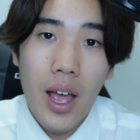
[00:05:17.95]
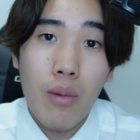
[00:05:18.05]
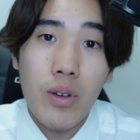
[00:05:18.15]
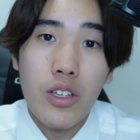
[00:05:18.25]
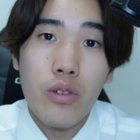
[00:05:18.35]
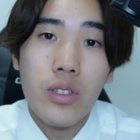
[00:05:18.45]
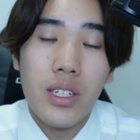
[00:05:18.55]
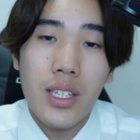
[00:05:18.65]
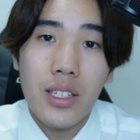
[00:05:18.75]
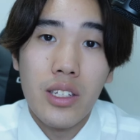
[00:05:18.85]
And we use
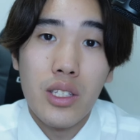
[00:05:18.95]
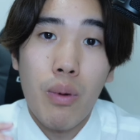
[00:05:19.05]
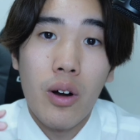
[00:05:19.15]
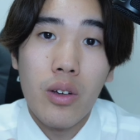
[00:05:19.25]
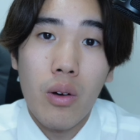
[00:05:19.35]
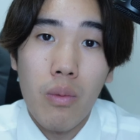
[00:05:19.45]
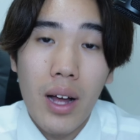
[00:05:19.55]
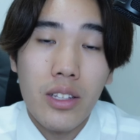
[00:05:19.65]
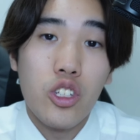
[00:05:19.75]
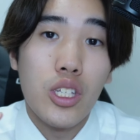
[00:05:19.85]
the sentence particle
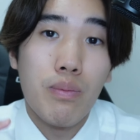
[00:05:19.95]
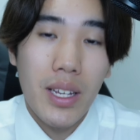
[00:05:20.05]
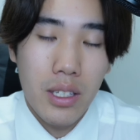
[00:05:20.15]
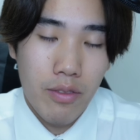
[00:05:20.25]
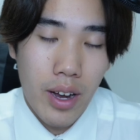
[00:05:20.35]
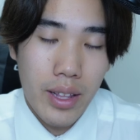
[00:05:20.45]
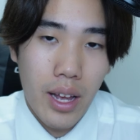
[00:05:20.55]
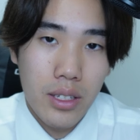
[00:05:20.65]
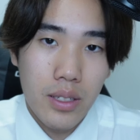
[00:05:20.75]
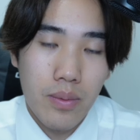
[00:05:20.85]
wa to specify
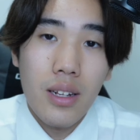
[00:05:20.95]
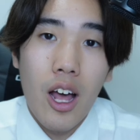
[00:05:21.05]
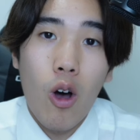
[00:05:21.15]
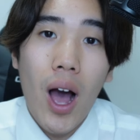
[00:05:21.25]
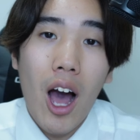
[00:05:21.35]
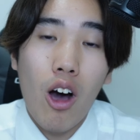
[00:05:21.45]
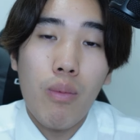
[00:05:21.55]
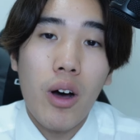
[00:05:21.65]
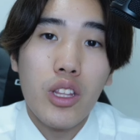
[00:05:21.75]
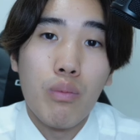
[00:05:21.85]
that. Now, how
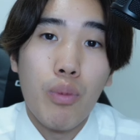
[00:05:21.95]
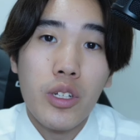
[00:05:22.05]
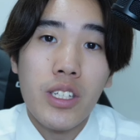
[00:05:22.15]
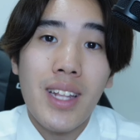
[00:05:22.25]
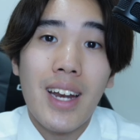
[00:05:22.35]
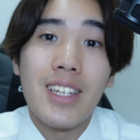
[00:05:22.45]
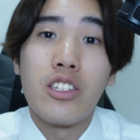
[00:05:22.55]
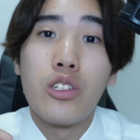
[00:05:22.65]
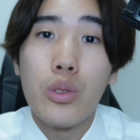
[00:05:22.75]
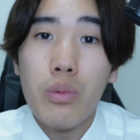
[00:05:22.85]
about the person that
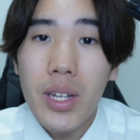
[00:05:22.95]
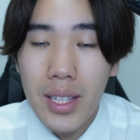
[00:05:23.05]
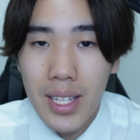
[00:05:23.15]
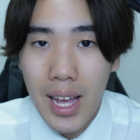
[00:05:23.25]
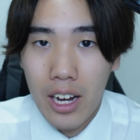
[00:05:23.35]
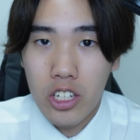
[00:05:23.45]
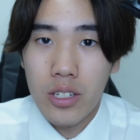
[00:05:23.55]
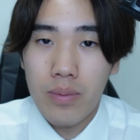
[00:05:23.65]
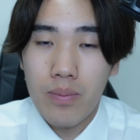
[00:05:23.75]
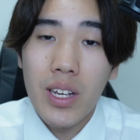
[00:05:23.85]
is doing the
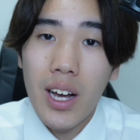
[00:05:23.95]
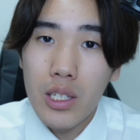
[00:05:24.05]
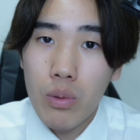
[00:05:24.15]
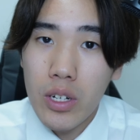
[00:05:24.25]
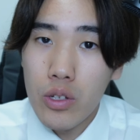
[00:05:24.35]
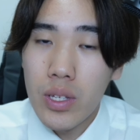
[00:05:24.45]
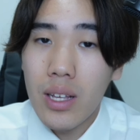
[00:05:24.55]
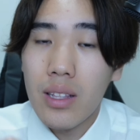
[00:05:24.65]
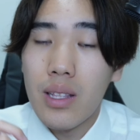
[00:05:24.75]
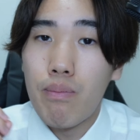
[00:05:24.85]
action? Because we're
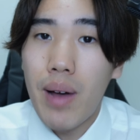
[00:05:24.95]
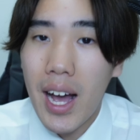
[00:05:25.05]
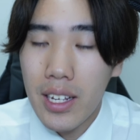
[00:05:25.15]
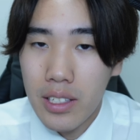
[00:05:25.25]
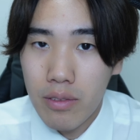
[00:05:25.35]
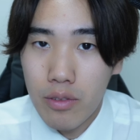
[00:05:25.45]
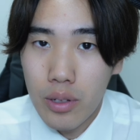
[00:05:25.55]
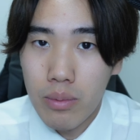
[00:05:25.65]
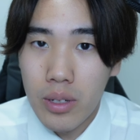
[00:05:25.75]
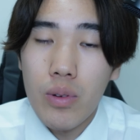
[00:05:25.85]
using the passive
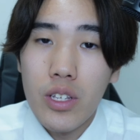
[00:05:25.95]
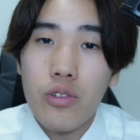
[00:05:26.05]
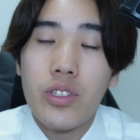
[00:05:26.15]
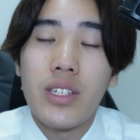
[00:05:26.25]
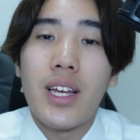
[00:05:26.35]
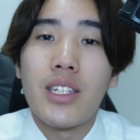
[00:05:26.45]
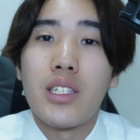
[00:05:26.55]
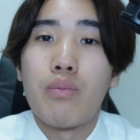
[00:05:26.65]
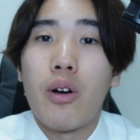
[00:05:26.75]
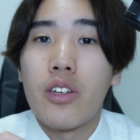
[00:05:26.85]
verb, we use the
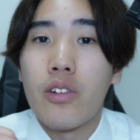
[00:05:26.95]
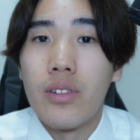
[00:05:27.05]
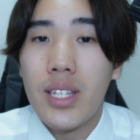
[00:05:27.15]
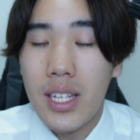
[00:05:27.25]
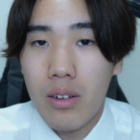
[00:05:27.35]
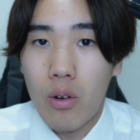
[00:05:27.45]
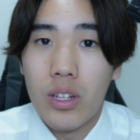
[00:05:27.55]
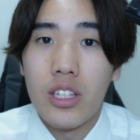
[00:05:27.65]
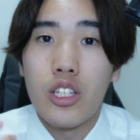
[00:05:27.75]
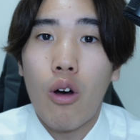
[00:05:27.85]
sentence particle ni, or
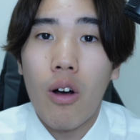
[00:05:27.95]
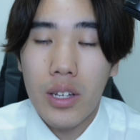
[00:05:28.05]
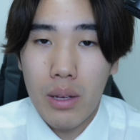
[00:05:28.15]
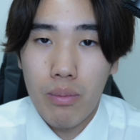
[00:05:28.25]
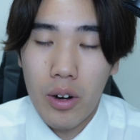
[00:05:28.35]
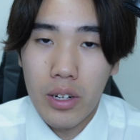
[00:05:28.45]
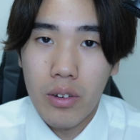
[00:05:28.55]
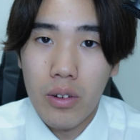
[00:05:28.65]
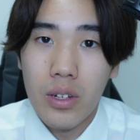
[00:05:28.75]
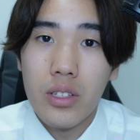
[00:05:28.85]
the target
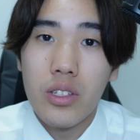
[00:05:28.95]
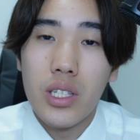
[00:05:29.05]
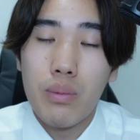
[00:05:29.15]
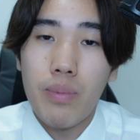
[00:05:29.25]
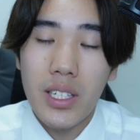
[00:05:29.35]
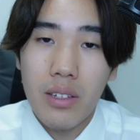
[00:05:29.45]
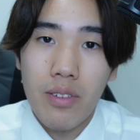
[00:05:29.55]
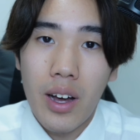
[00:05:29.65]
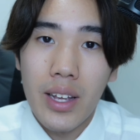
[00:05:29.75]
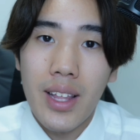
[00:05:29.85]
particle, to
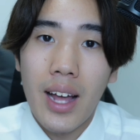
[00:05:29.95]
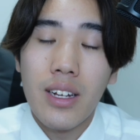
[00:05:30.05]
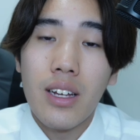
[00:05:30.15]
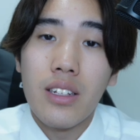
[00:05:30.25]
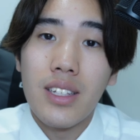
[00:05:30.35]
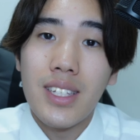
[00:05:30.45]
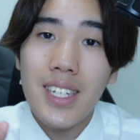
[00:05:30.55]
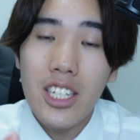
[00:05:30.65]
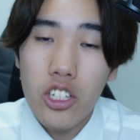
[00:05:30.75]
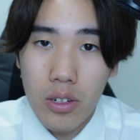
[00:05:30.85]
specify that the
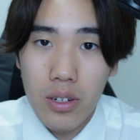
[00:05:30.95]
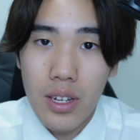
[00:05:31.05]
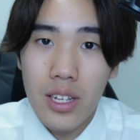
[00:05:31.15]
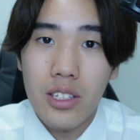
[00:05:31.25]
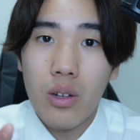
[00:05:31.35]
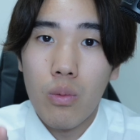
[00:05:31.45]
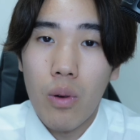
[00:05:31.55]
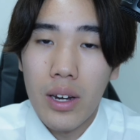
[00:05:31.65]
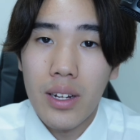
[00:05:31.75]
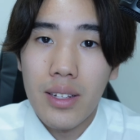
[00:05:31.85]
teacher is the
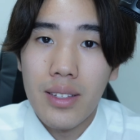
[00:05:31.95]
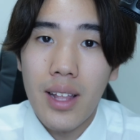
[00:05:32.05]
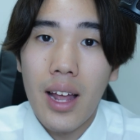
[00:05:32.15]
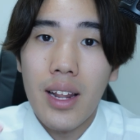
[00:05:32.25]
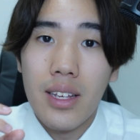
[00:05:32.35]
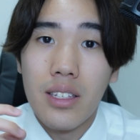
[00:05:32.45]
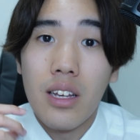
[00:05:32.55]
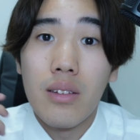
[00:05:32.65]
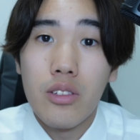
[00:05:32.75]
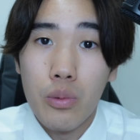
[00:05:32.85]
one that is
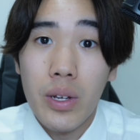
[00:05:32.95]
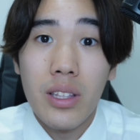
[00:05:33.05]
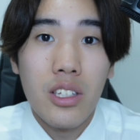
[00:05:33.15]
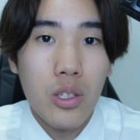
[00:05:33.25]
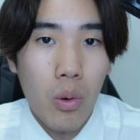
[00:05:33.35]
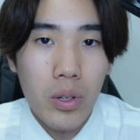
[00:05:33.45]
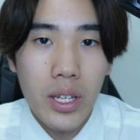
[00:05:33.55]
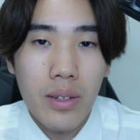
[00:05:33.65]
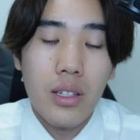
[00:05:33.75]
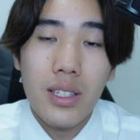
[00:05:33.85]
doing the
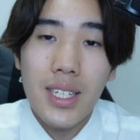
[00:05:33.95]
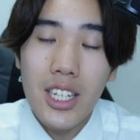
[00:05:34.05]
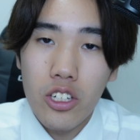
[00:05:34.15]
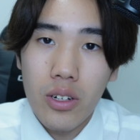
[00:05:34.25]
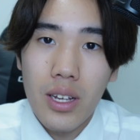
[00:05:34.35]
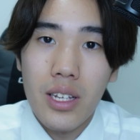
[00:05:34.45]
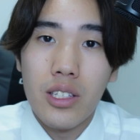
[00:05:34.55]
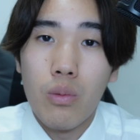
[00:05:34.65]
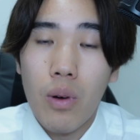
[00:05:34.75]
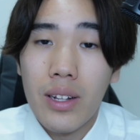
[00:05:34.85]
scolding. The teacher is
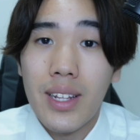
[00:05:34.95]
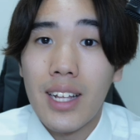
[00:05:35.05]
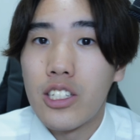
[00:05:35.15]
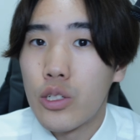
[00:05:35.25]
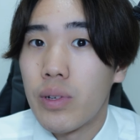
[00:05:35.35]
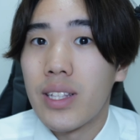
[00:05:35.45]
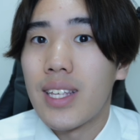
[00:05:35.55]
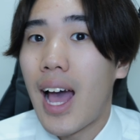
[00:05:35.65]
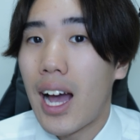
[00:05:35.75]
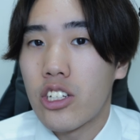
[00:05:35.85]
the one that's doing
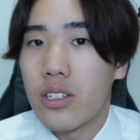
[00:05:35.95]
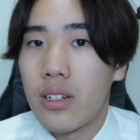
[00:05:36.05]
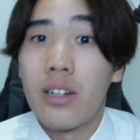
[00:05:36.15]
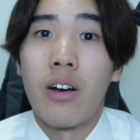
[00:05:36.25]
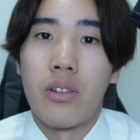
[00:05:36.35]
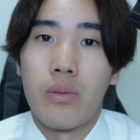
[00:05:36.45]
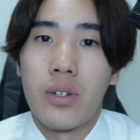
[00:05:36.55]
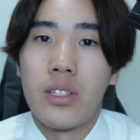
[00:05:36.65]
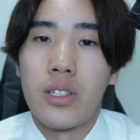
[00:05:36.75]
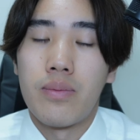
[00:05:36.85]
the action, in other
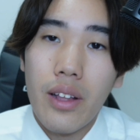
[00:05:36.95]
words.